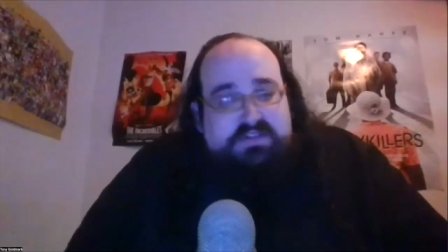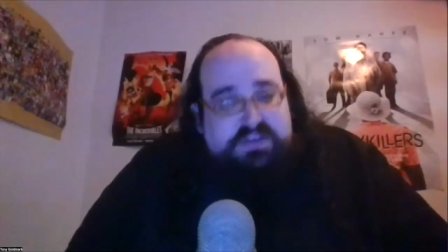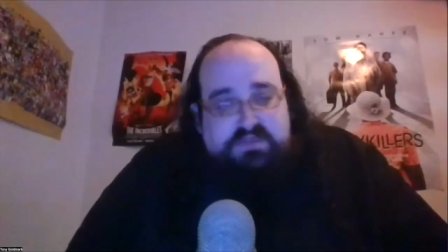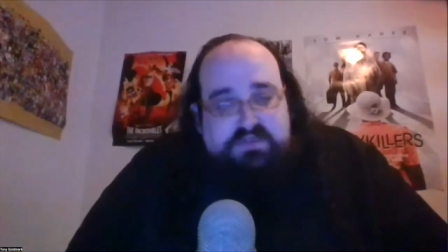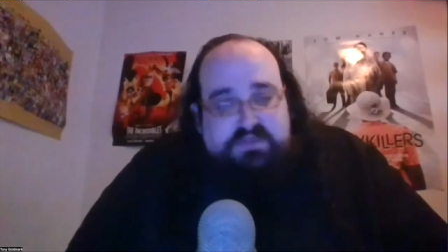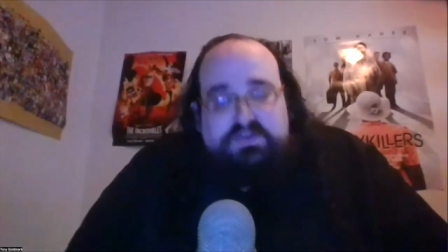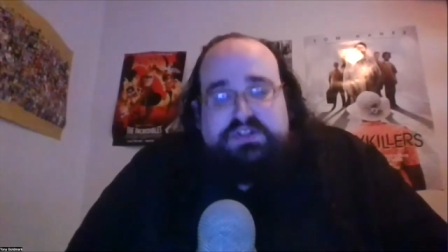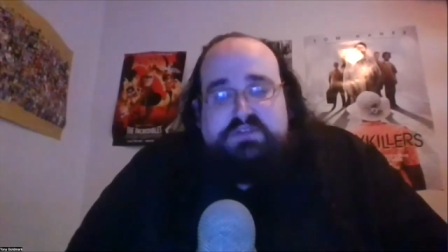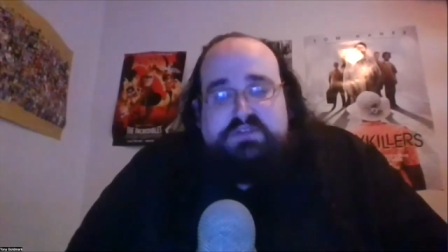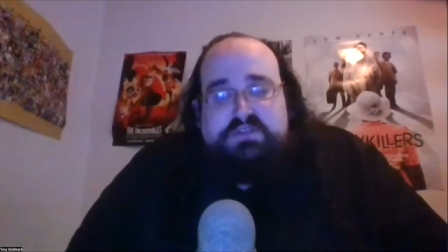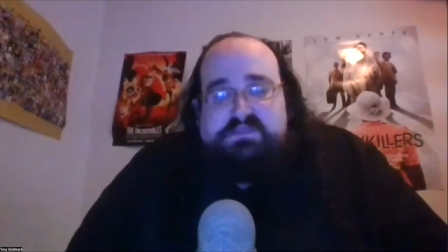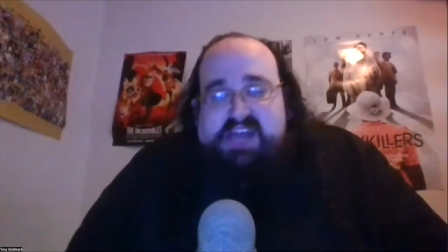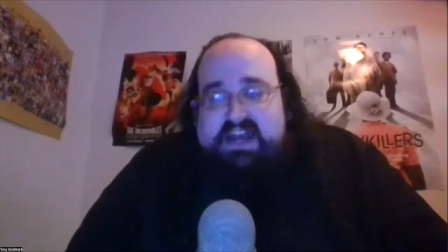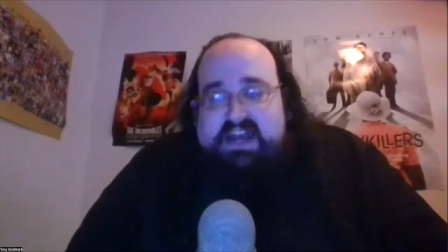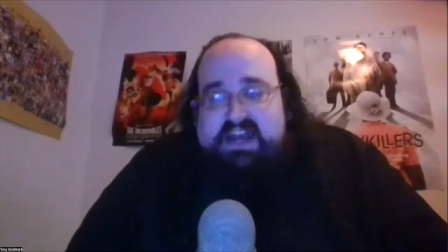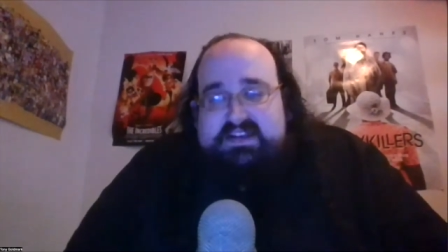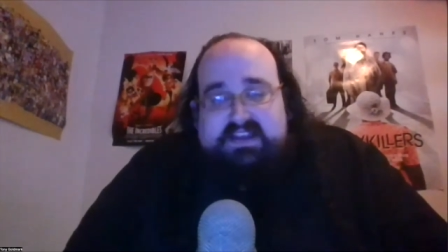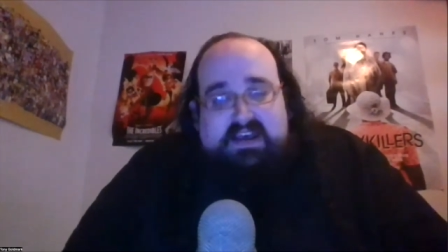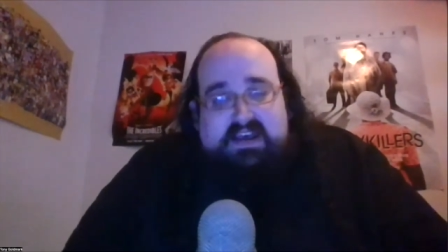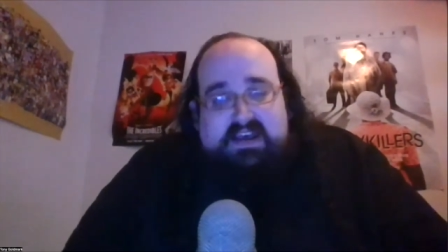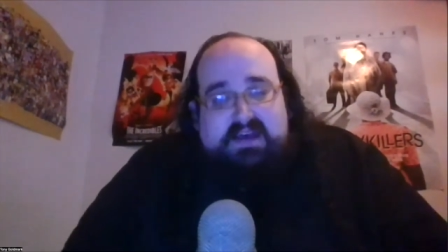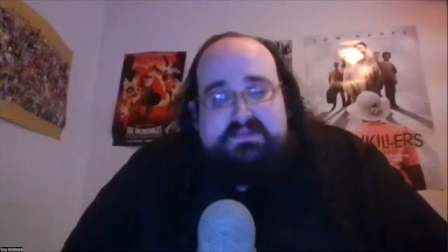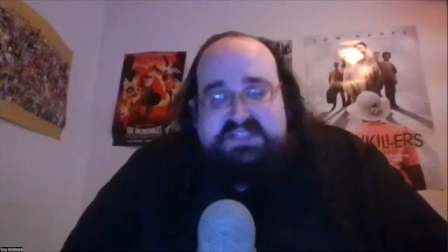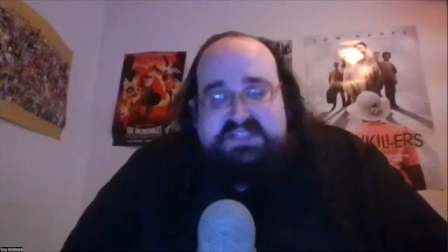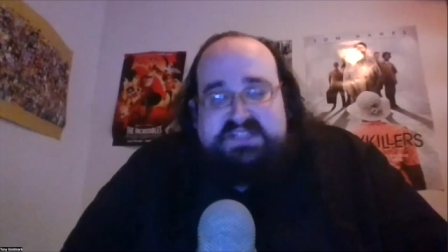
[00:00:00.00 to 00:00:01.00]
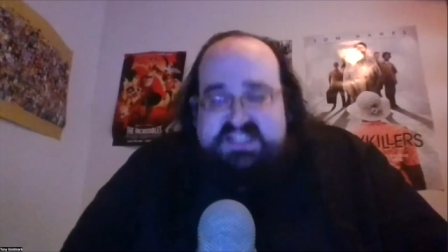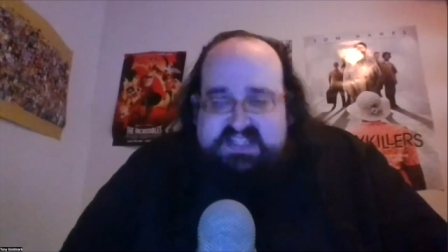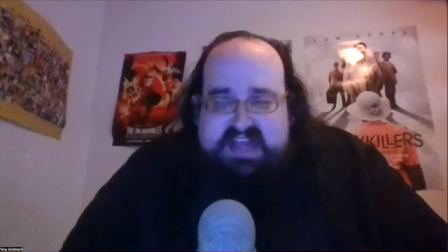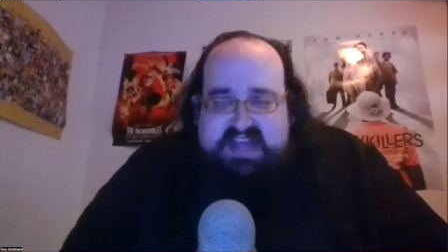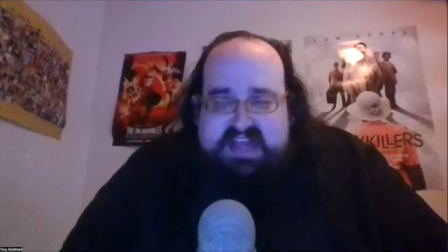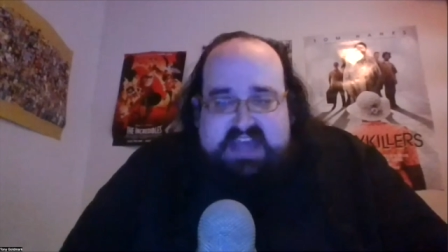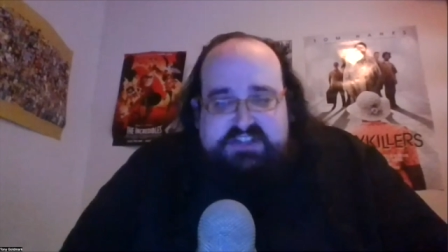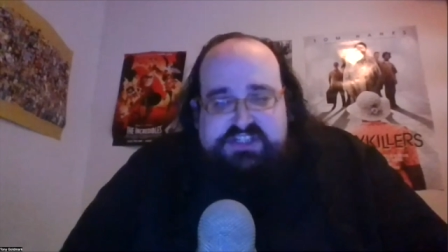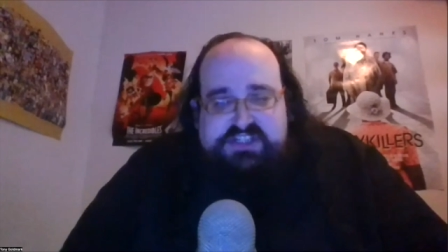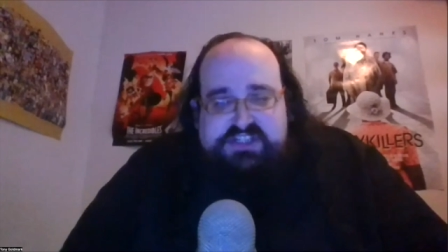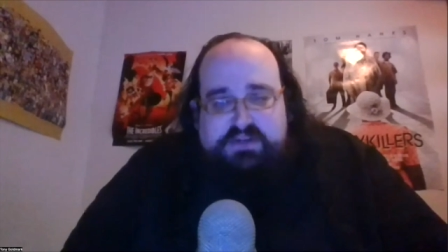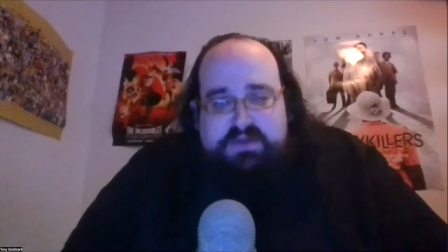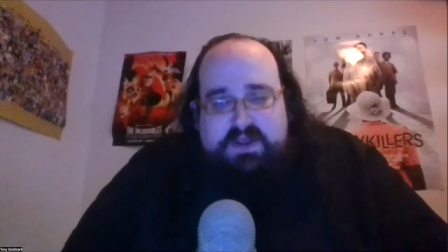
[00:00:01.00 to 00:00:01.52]
youtube.com
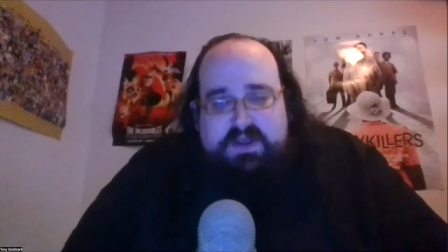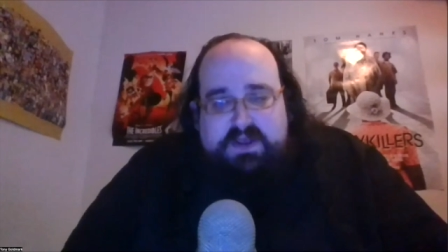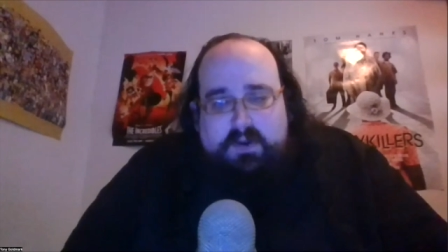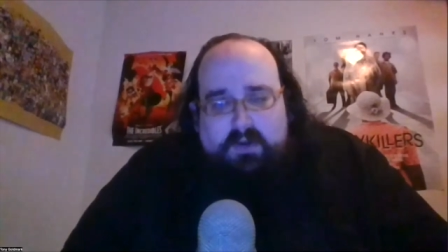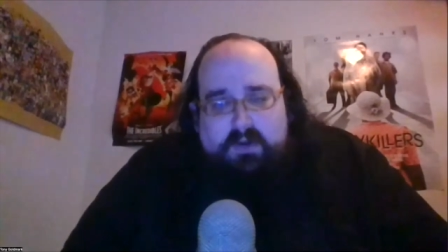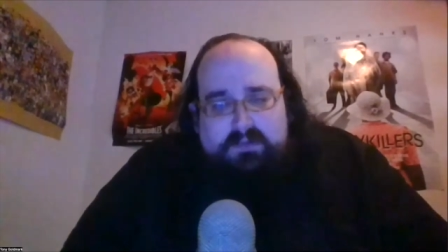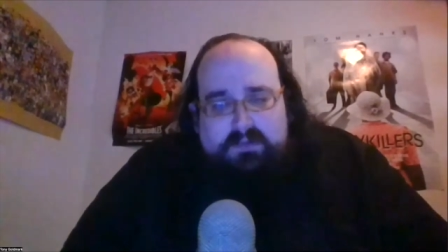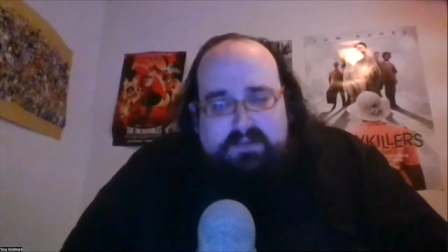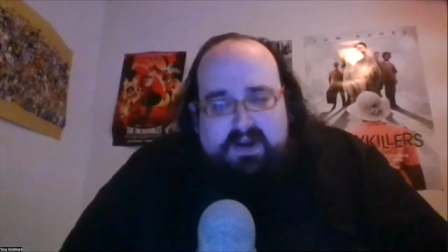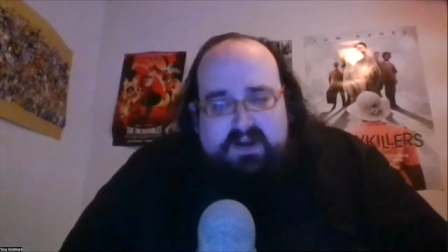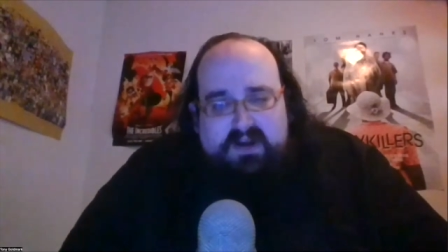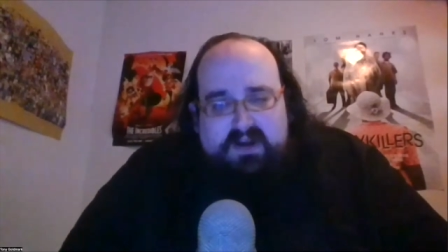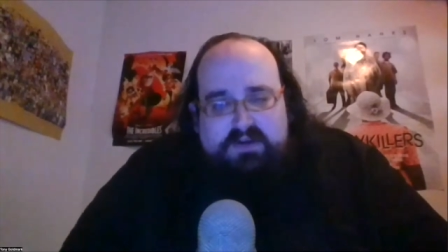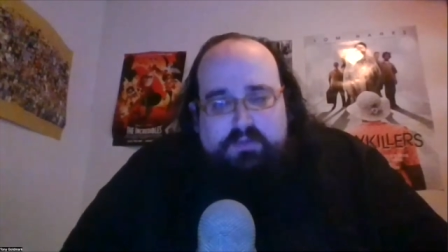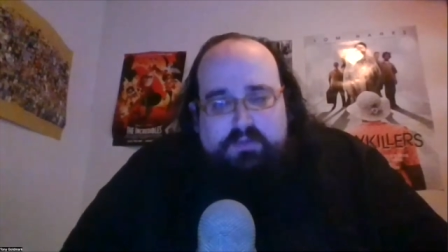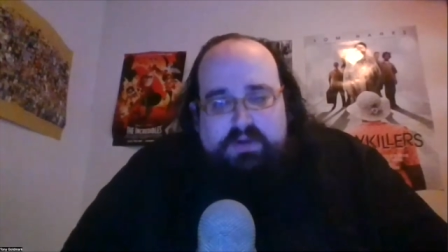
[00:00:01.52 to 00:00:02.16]
slash Tony Goldmark,